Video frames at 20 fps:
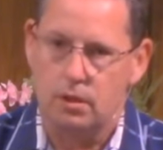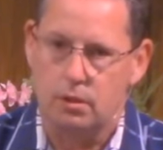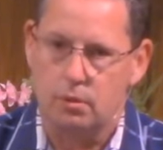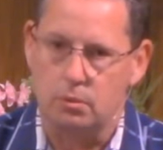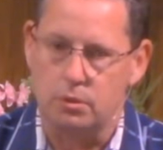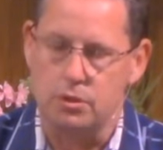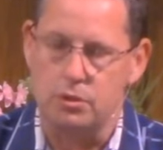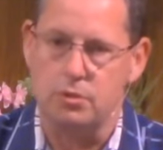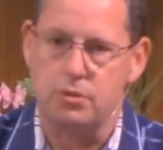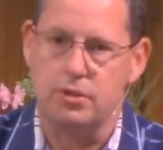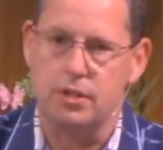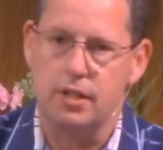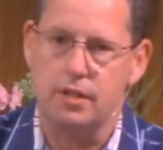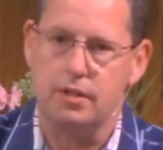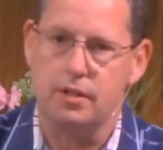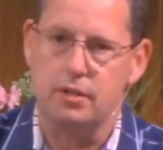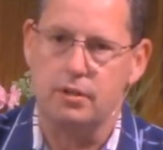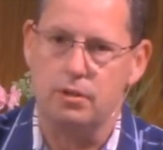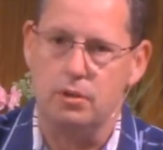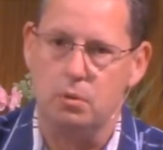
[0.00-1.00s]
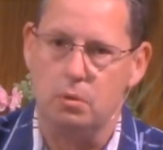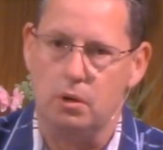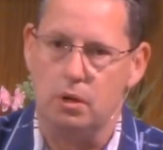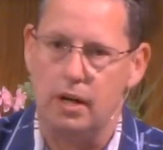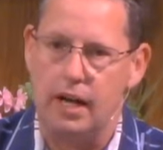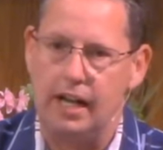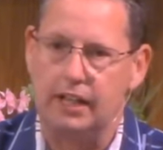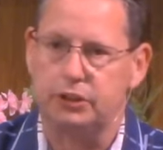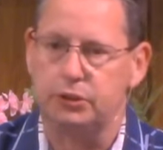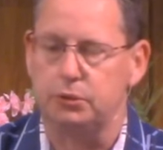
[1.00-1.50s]
Would you say that you are
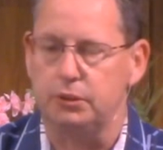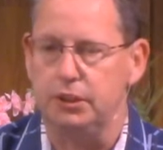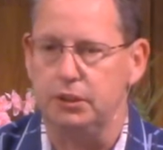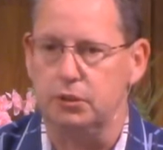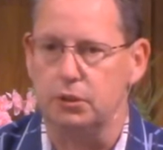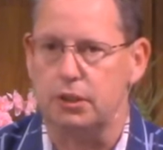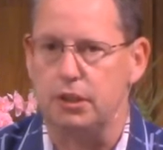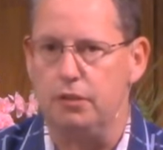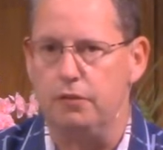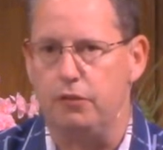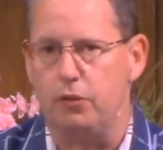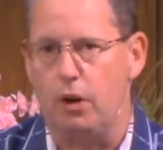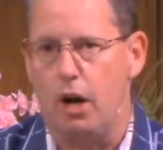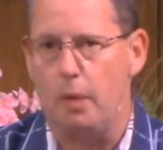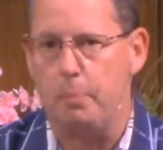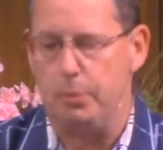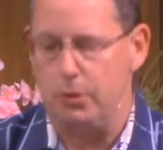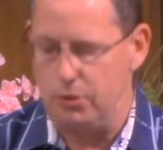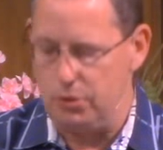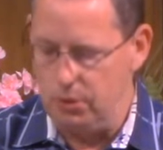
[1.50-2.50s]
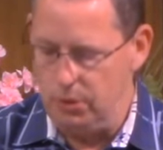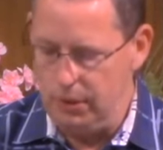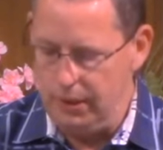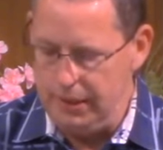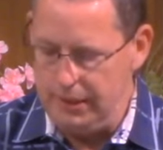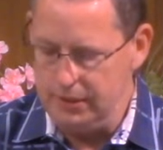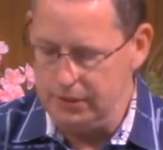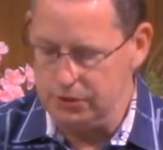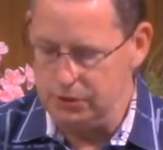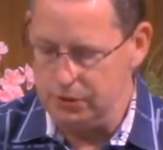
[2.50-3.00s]
actually looking for
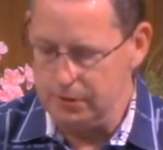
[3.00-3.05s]
opportunities